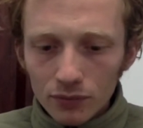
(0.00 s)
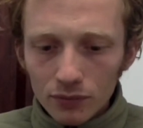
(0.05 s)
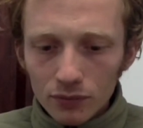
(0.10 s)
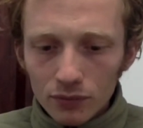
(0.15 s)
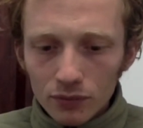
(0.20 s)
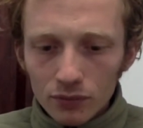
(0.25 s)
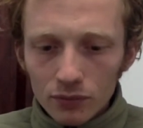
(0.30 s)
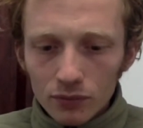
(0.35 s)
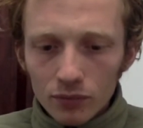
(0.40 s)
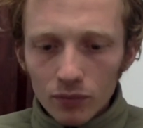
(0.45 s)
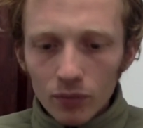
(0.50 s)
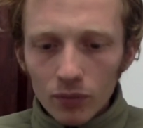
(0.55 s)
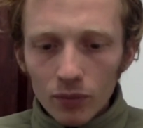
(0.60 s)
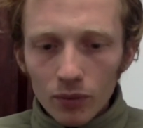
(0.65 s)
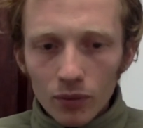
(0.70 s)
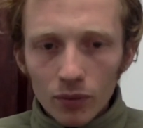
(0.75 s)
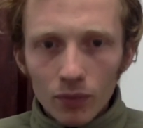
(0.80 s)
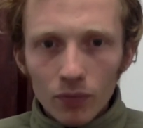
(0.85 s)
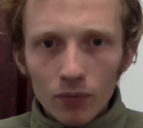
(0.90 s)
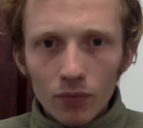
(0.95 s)

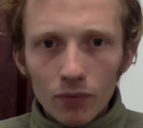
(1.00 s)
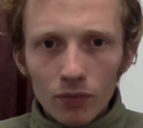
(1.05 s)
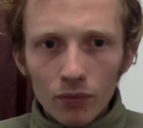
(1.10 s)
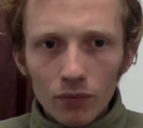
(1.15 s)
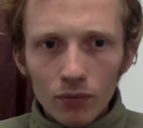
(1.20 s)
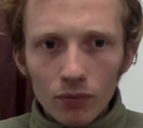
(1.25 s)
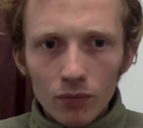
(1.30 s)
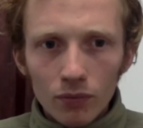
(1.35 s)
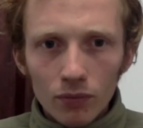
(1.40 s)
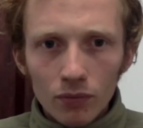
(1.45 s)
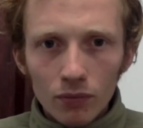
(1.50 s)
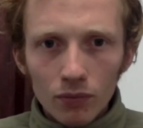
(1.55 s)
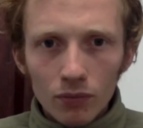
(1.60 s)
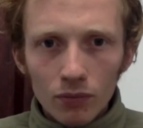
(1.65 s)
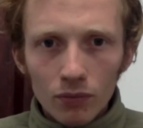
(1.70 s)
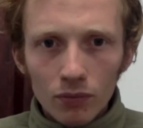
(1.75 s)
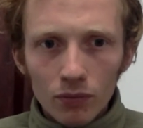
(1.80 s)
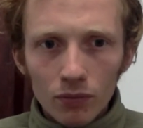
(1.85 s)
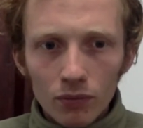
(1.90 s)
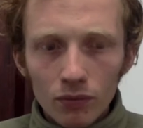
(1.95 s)

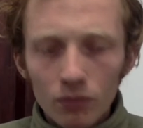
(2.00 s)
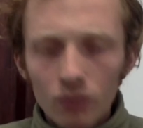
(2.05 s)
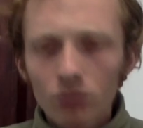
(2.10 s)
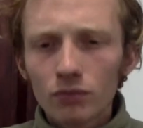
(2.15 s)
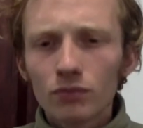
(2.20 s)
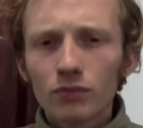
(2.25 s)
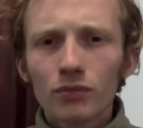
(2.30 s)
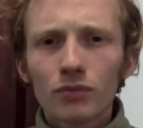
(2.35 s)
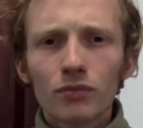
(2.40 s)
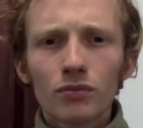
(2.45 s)
No one is speaking in this clip.